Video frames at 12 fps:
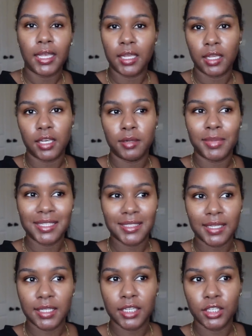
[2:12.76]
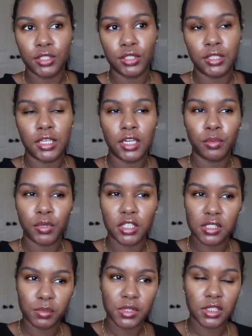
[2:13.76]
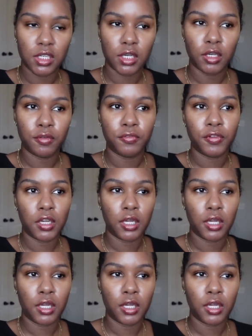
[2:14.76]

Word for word: and basically getting rid of some stuff,